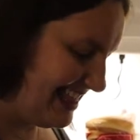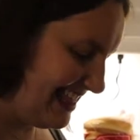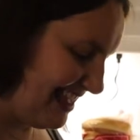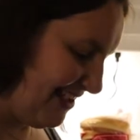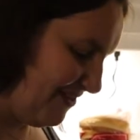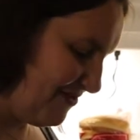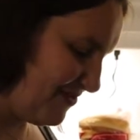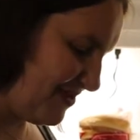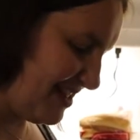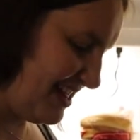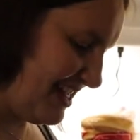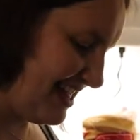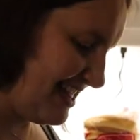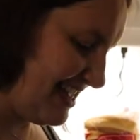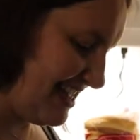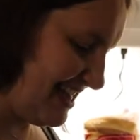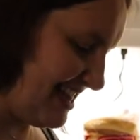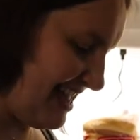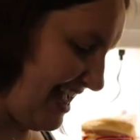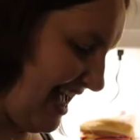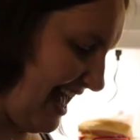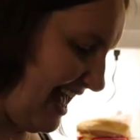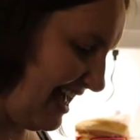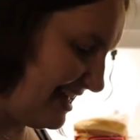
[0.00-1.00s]
it definitely
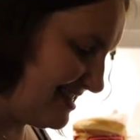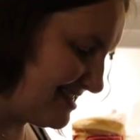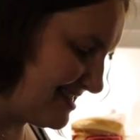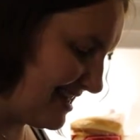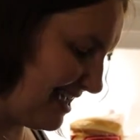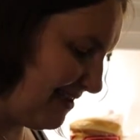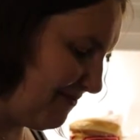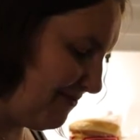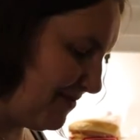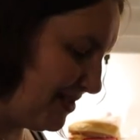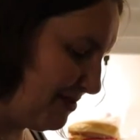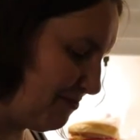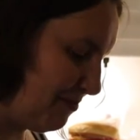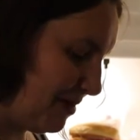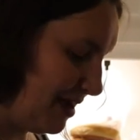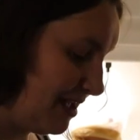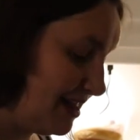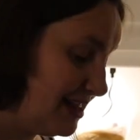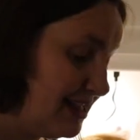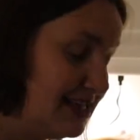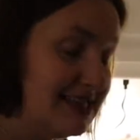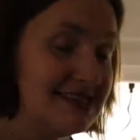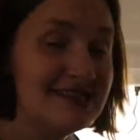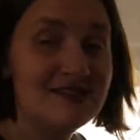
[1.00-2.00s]
does. I mean, my
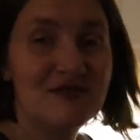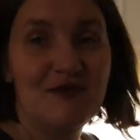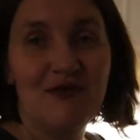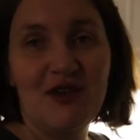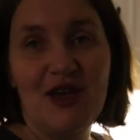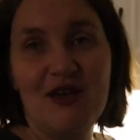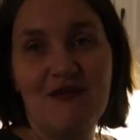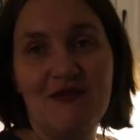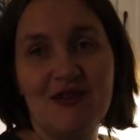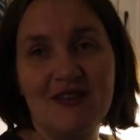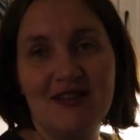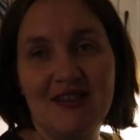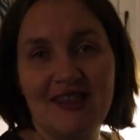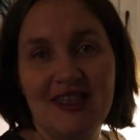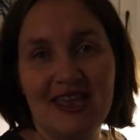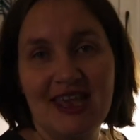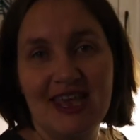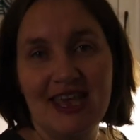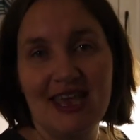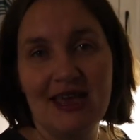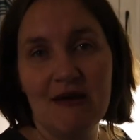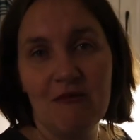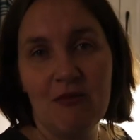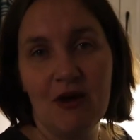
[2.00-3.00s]
least favorite
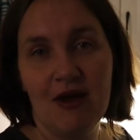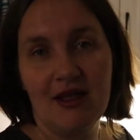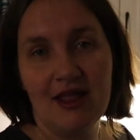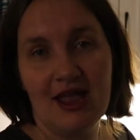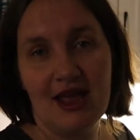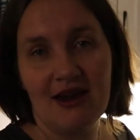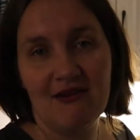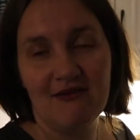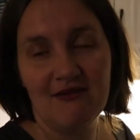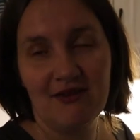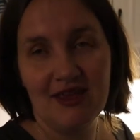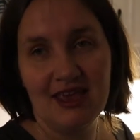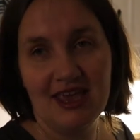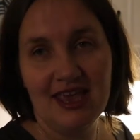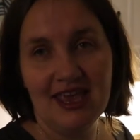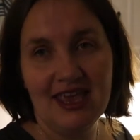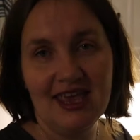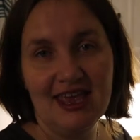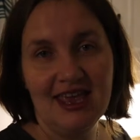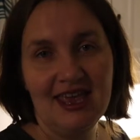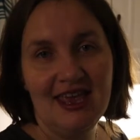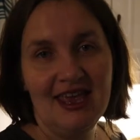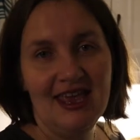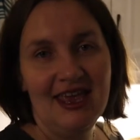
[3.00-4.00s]
thing about
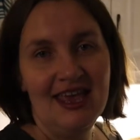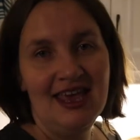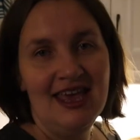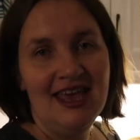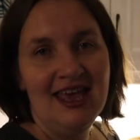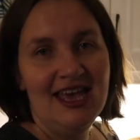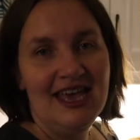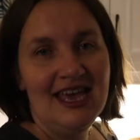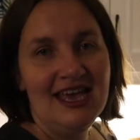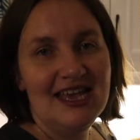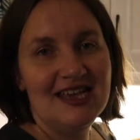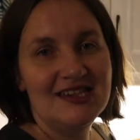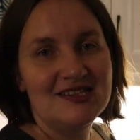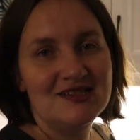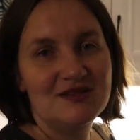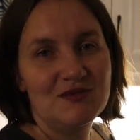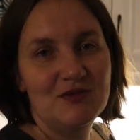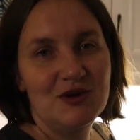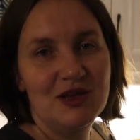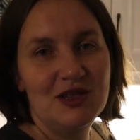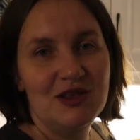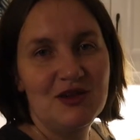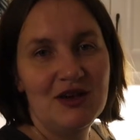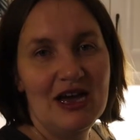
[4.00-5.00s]
RVing is
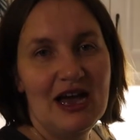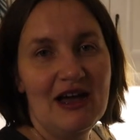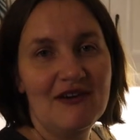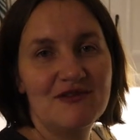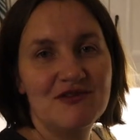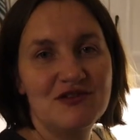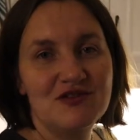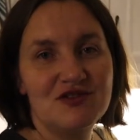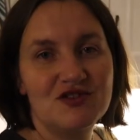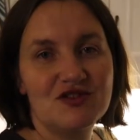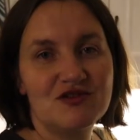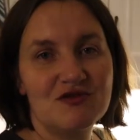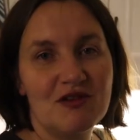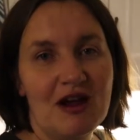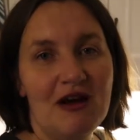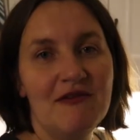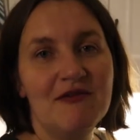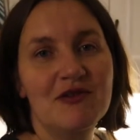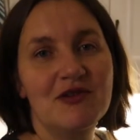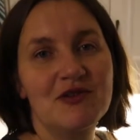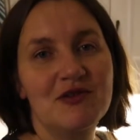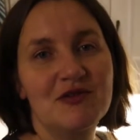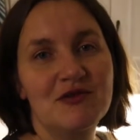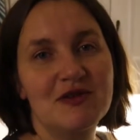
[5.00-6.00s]
when you have to
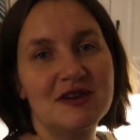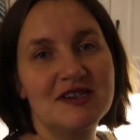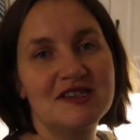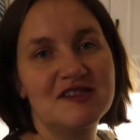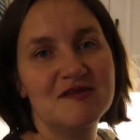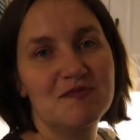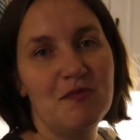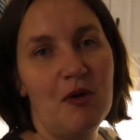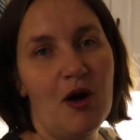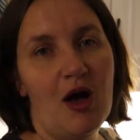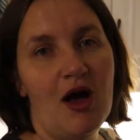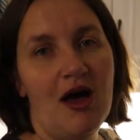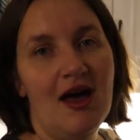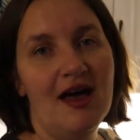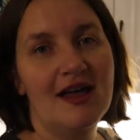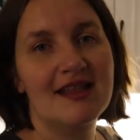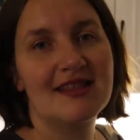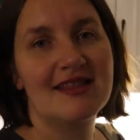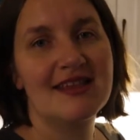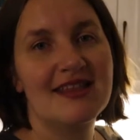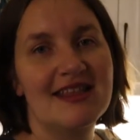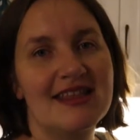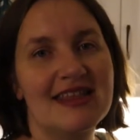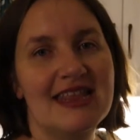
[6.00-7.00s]
travel to a spot
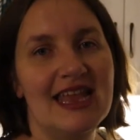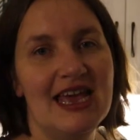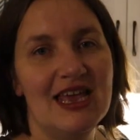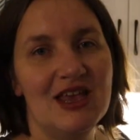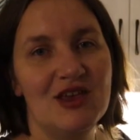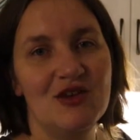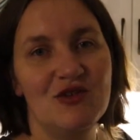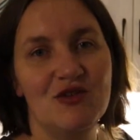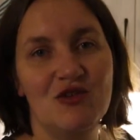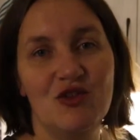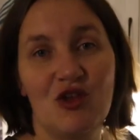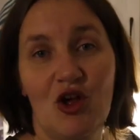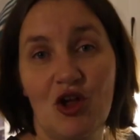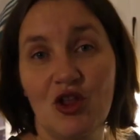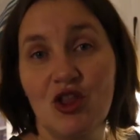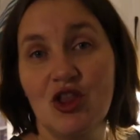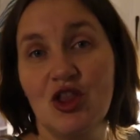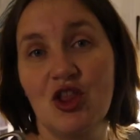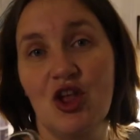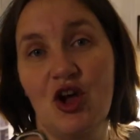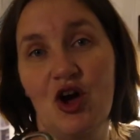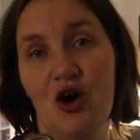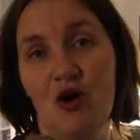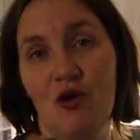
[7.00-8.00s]
that you
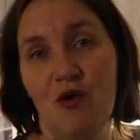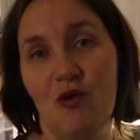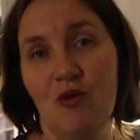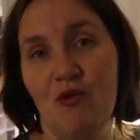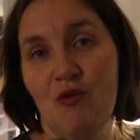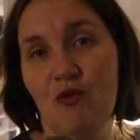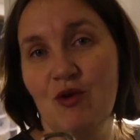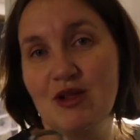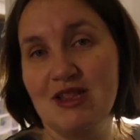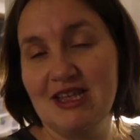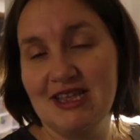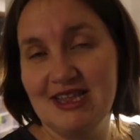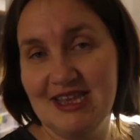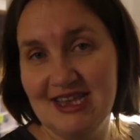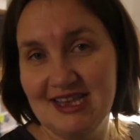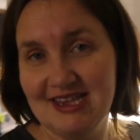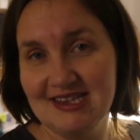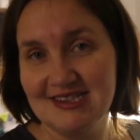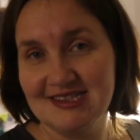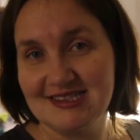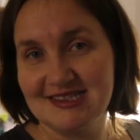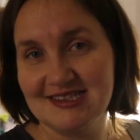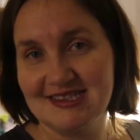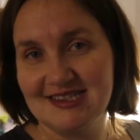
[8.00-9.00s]
don't know what it
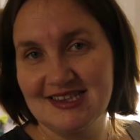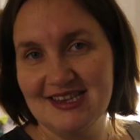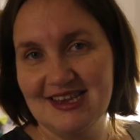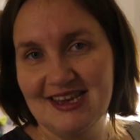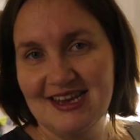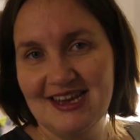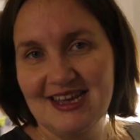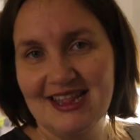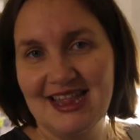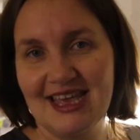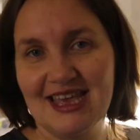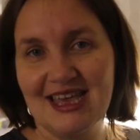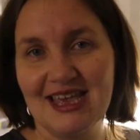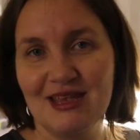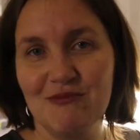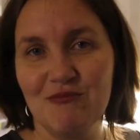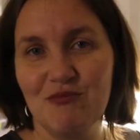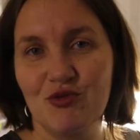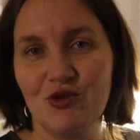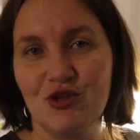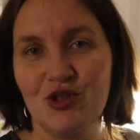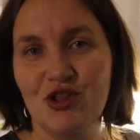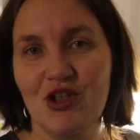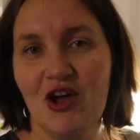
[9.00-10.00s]
is. Like in
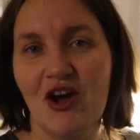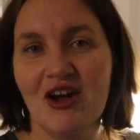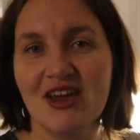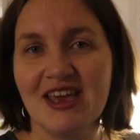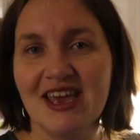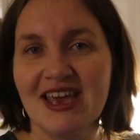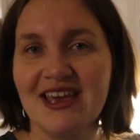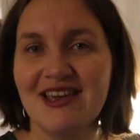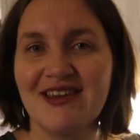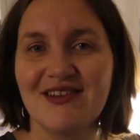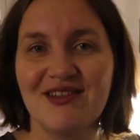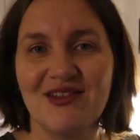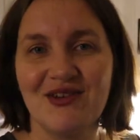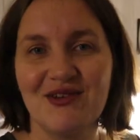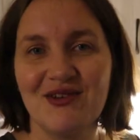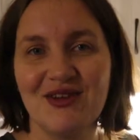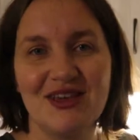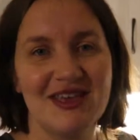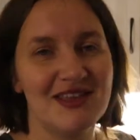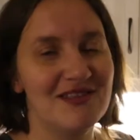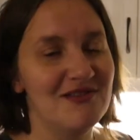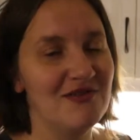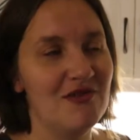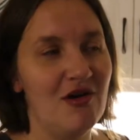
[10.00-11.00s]
boondocking, you know, you
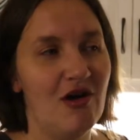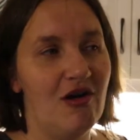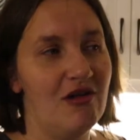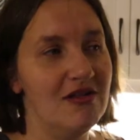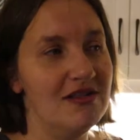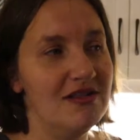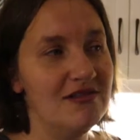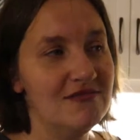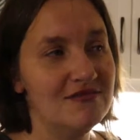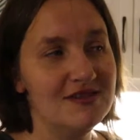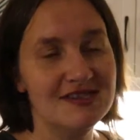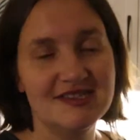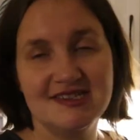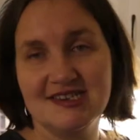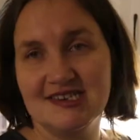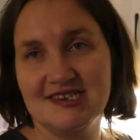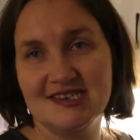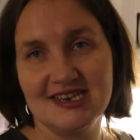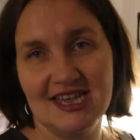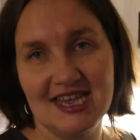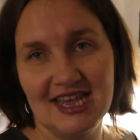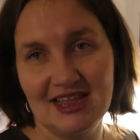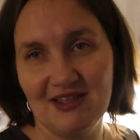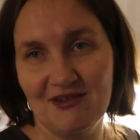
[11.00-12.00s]
can do all the
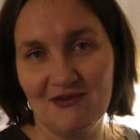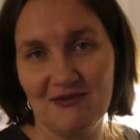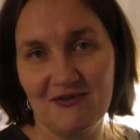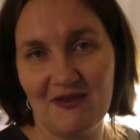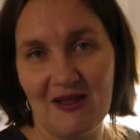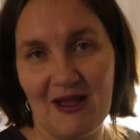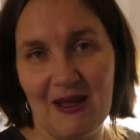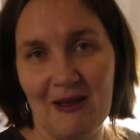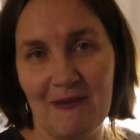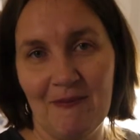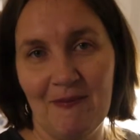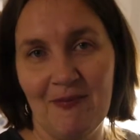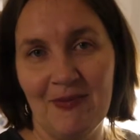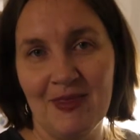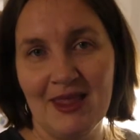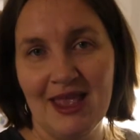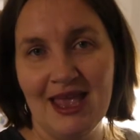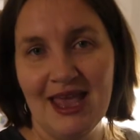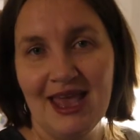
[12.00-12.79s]
research ahead of time,